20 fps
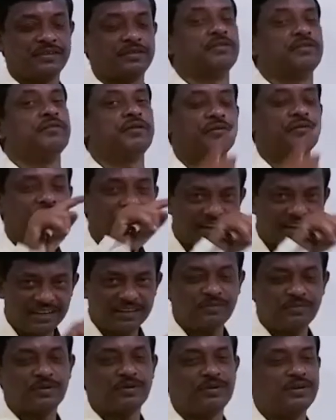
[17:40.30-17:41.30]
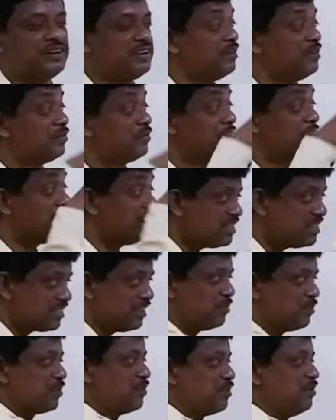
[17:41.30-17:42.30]
for finding probability of conditional
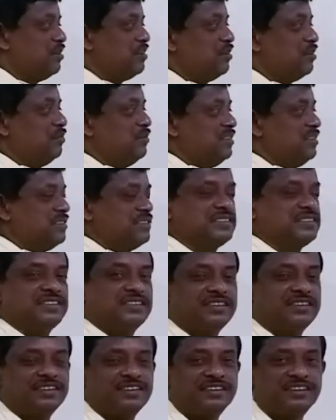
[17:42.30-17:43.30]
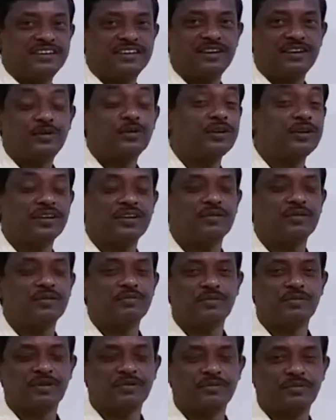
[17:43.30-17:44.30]
probability of this. Total number
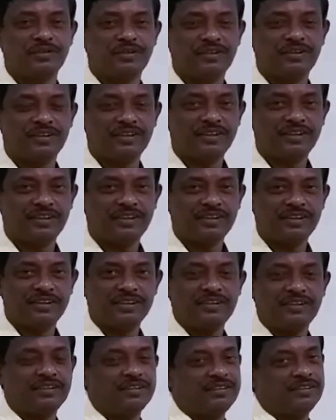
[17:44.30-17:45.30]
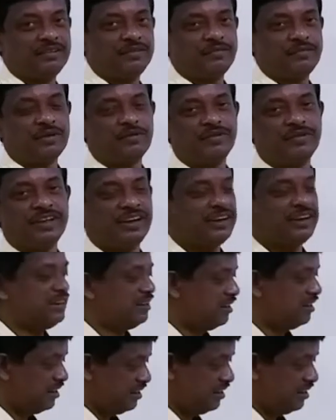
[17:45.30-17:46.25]
of from where?